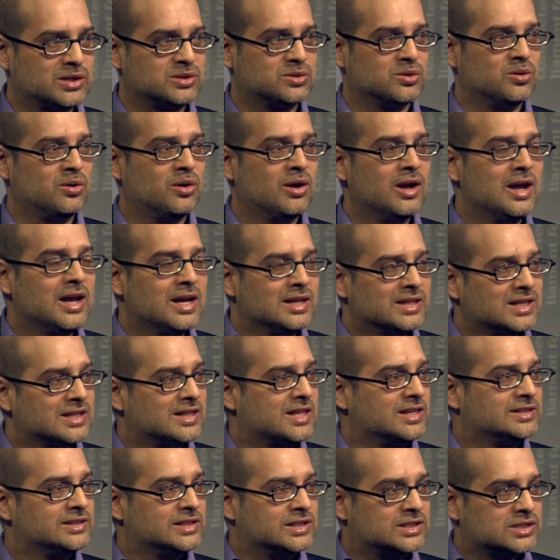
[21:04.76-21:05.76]
sure that
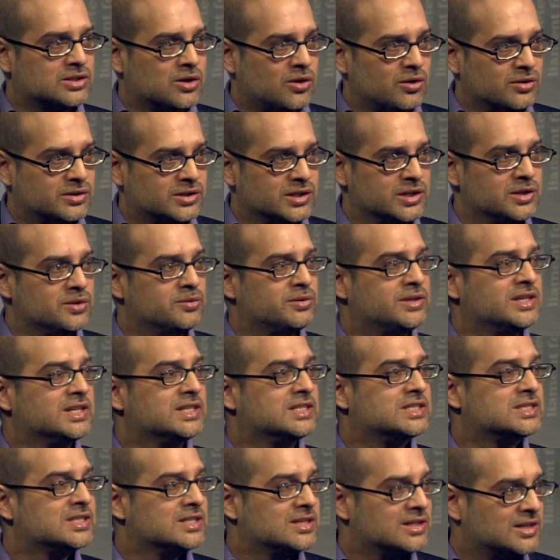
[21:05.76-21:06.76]
there is continuity,
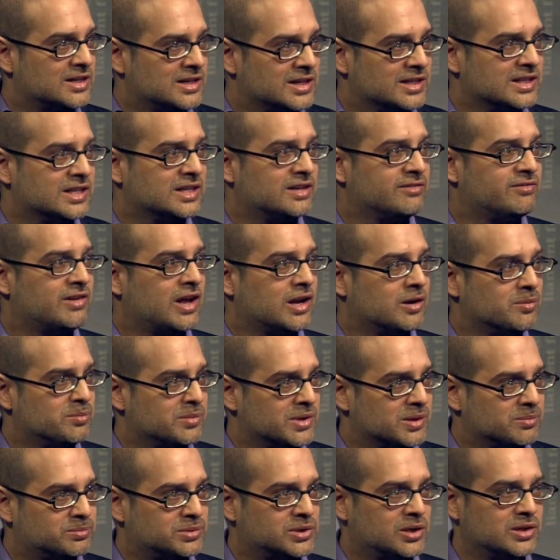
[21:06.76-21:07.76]
certainly in the
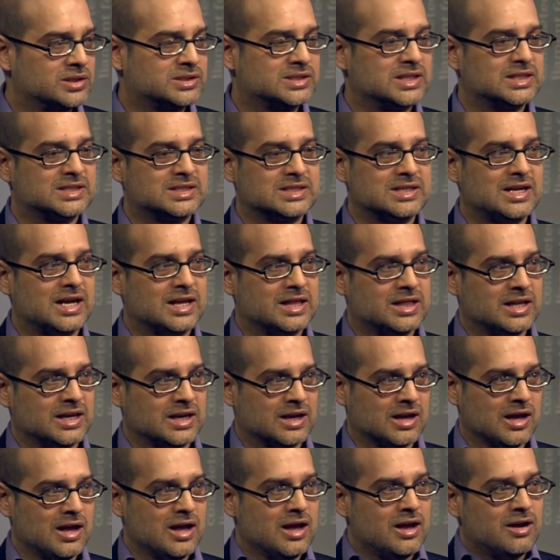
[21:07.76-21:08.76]
development process. Absolutely.
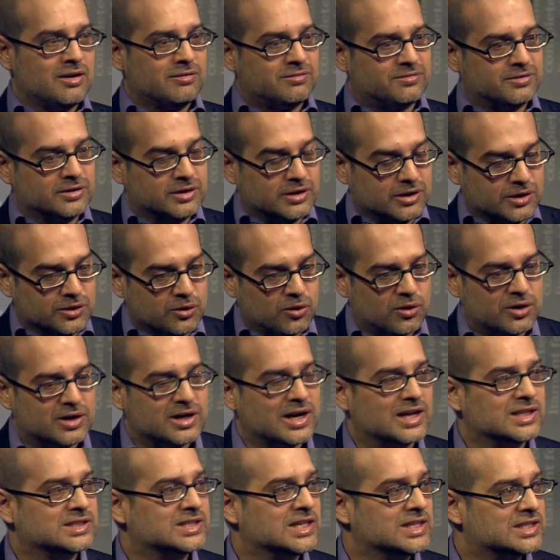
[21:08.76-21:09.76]
And I think for an
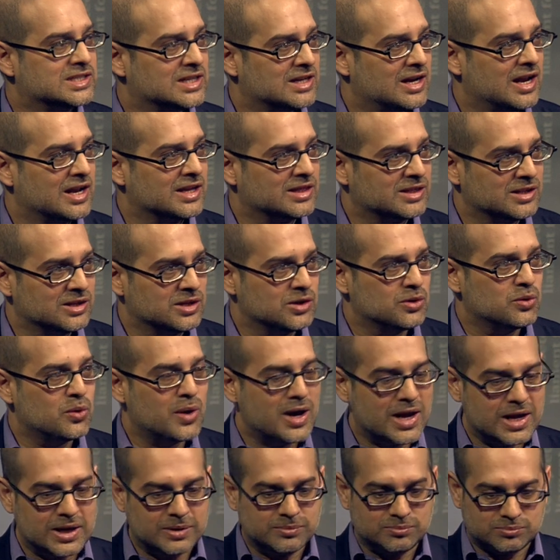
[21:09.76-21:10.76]
organization like the
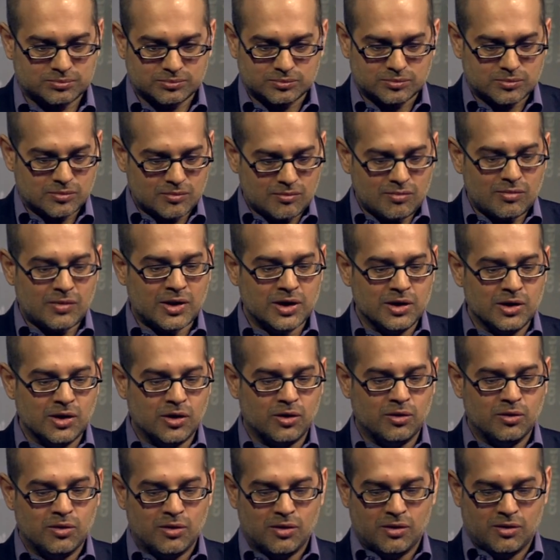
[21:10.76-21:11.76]
UN, you
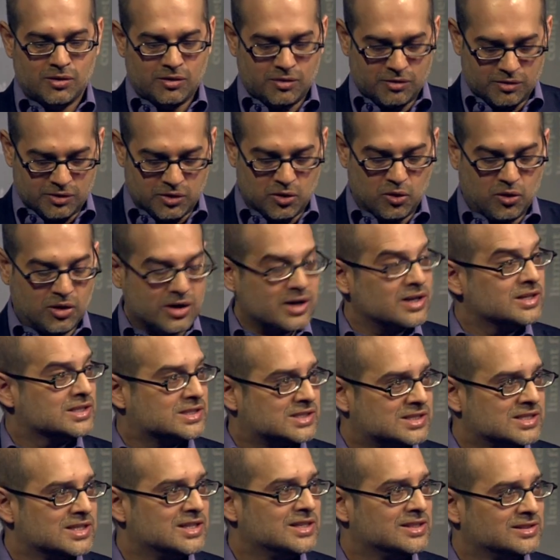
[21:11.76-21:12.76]
know, your
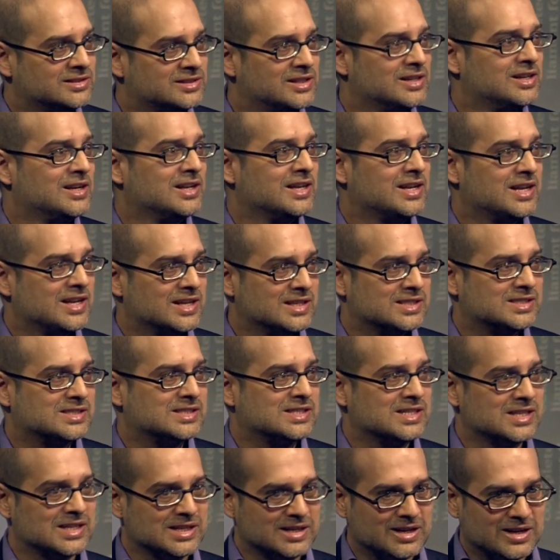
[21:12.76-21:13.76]
concern really is
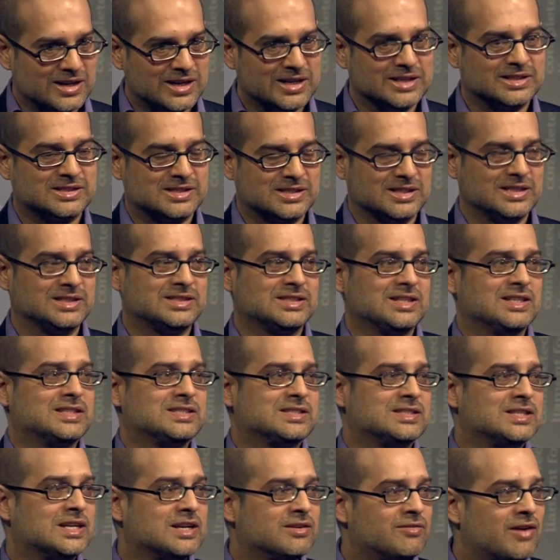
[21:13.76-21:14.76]
the is, is,
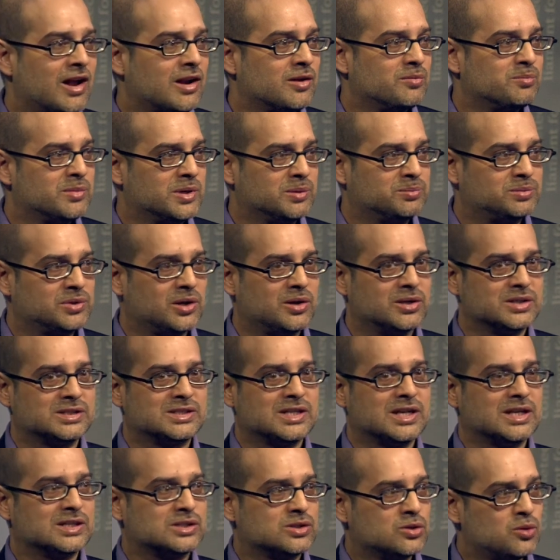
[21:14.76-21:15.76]
is the development
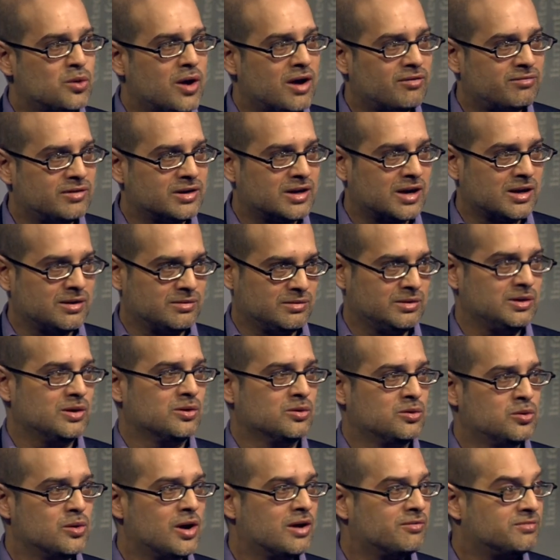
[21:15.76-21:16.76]
process. Whoever you
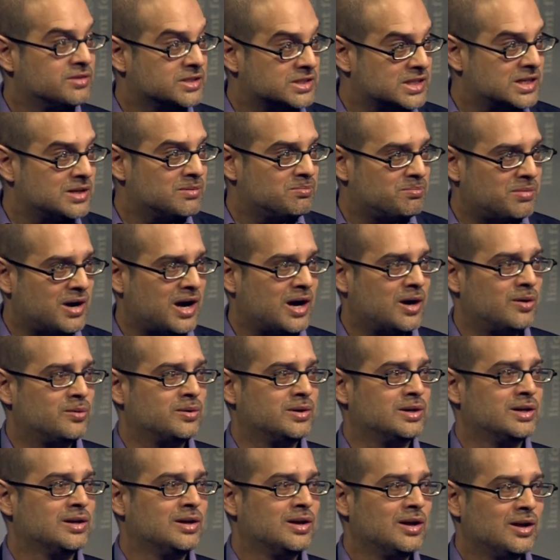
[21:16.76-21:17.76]
know, whoever's in
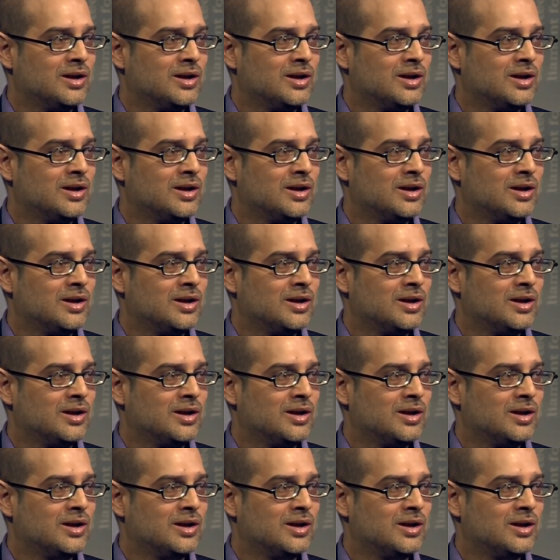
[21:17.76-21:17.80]
power,